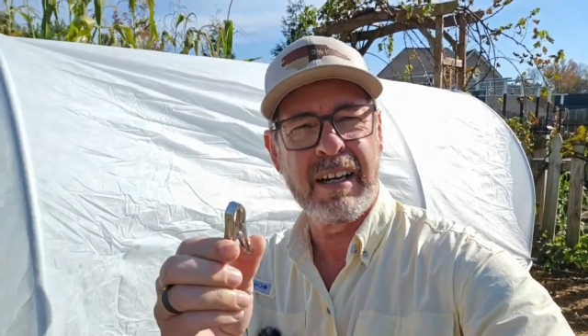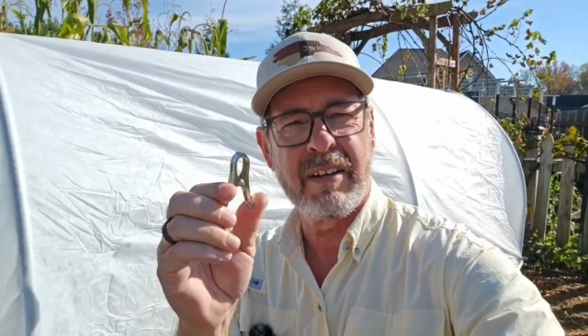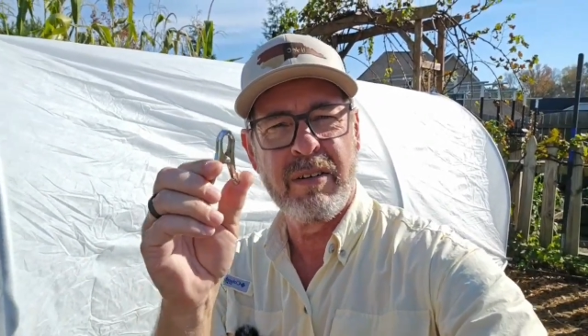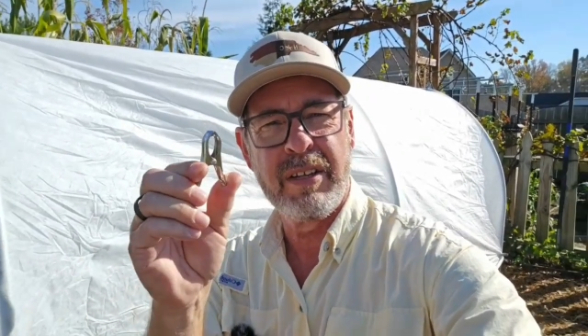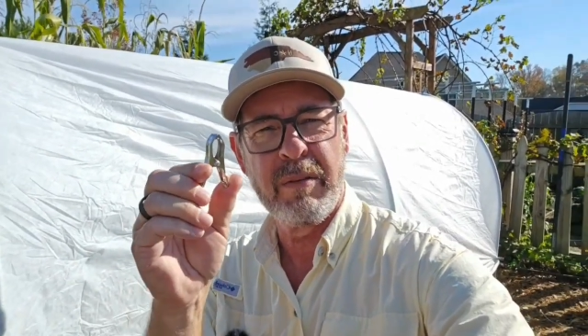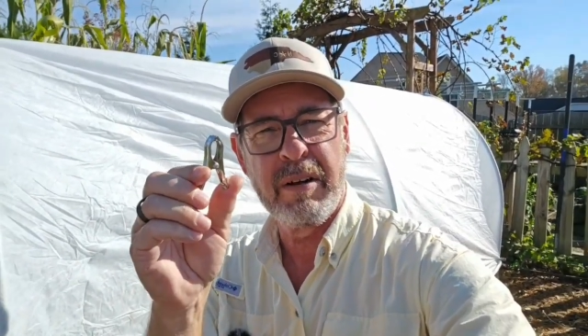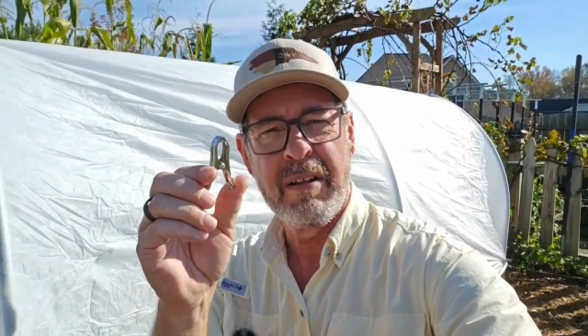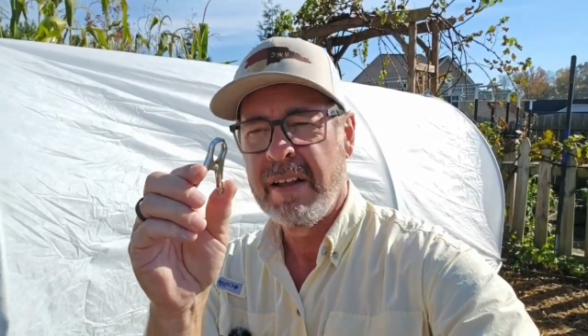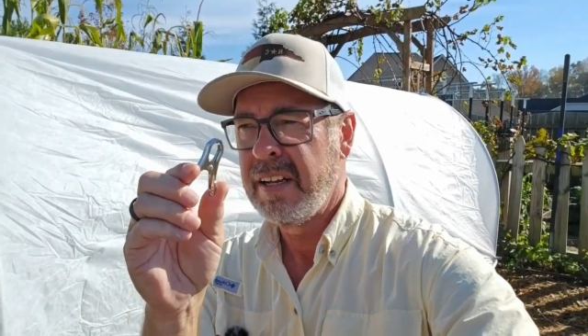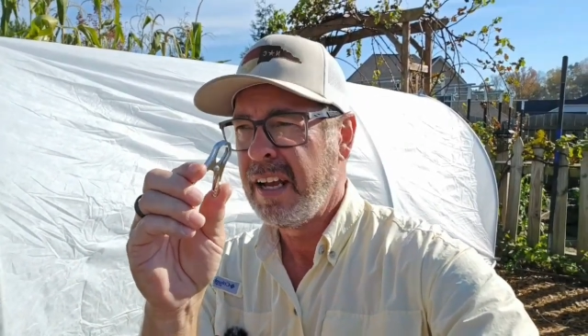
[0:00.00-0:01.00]
going to hold that well.
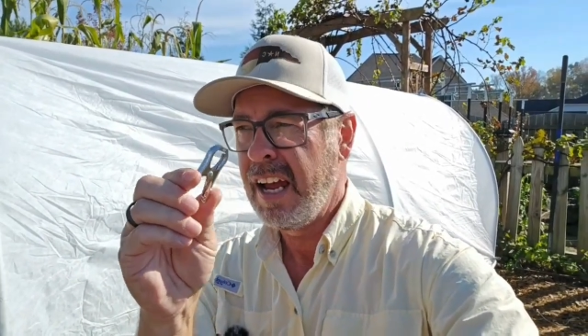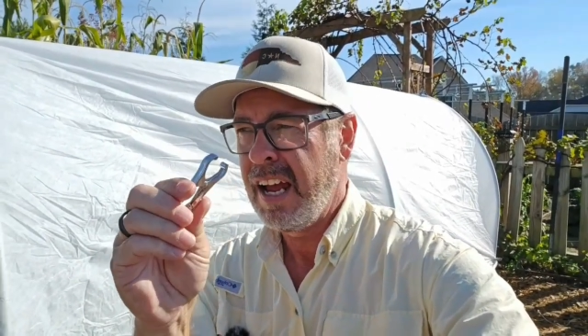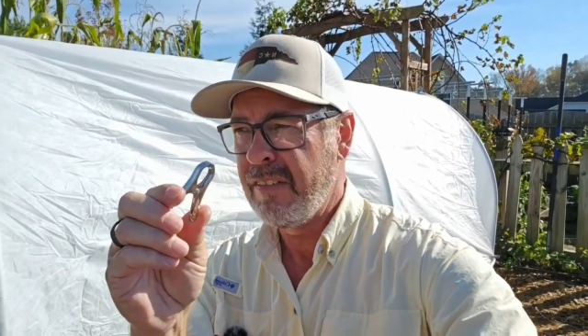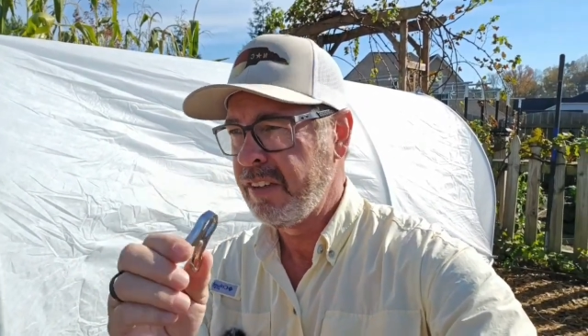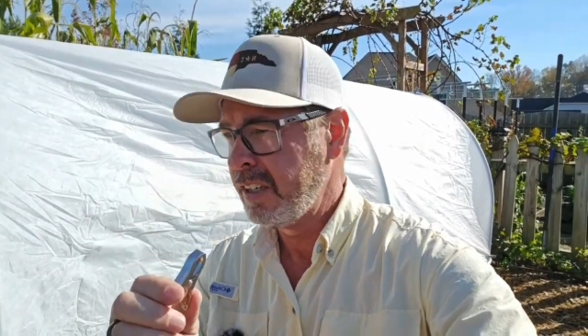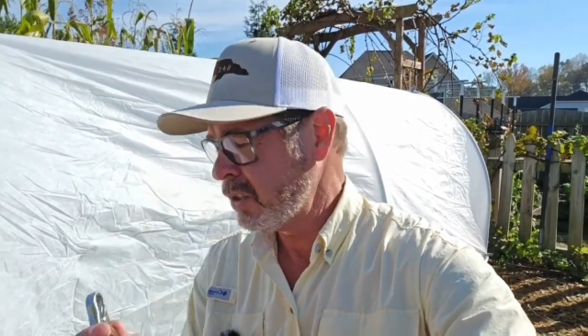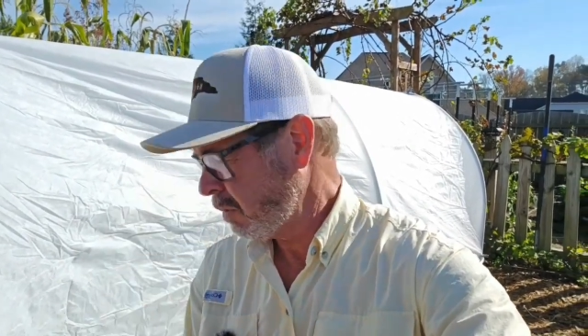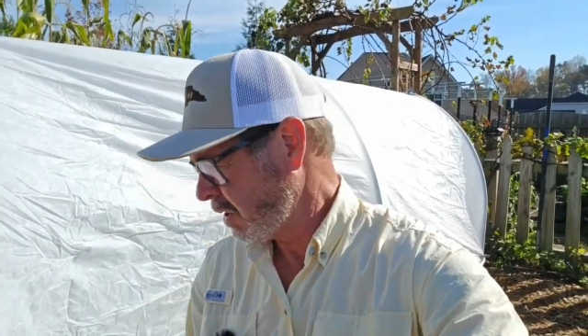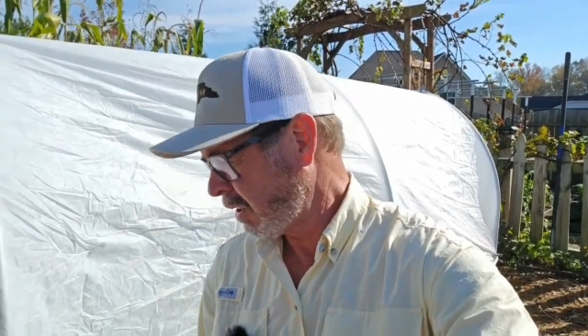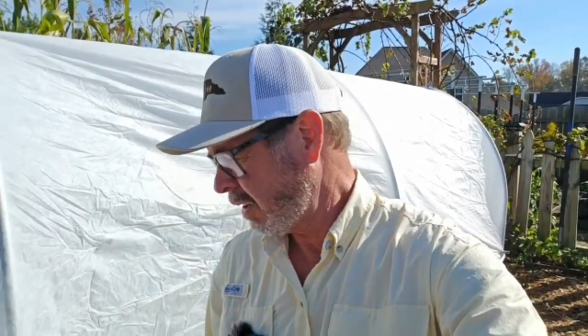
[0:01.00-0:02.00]
1/2 inch
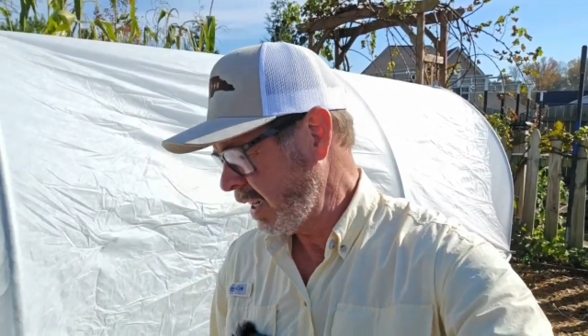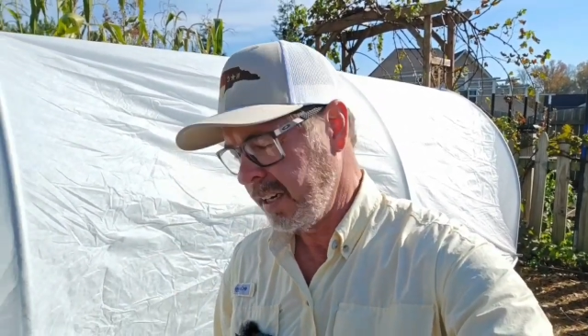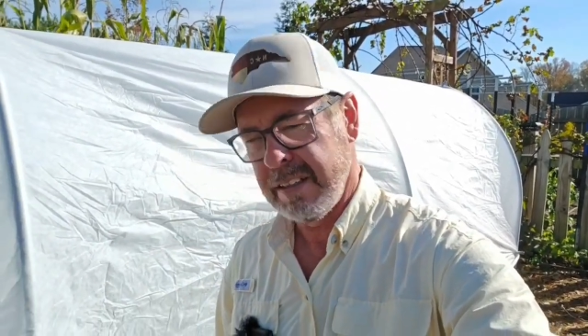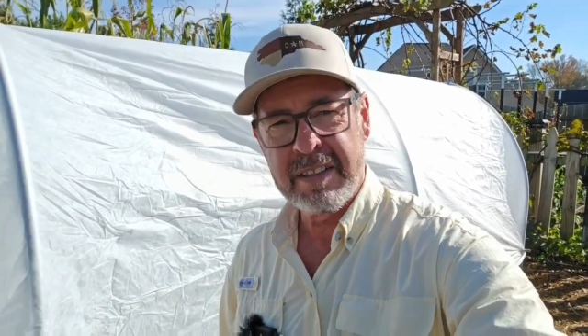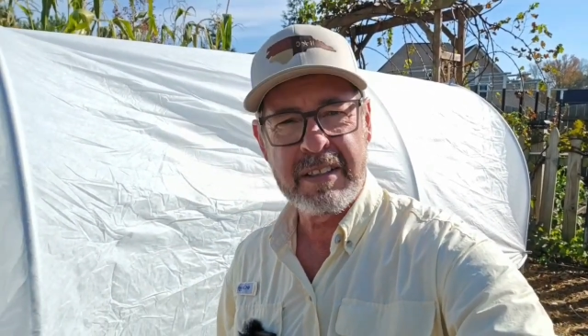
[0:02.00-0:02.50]
works great on this.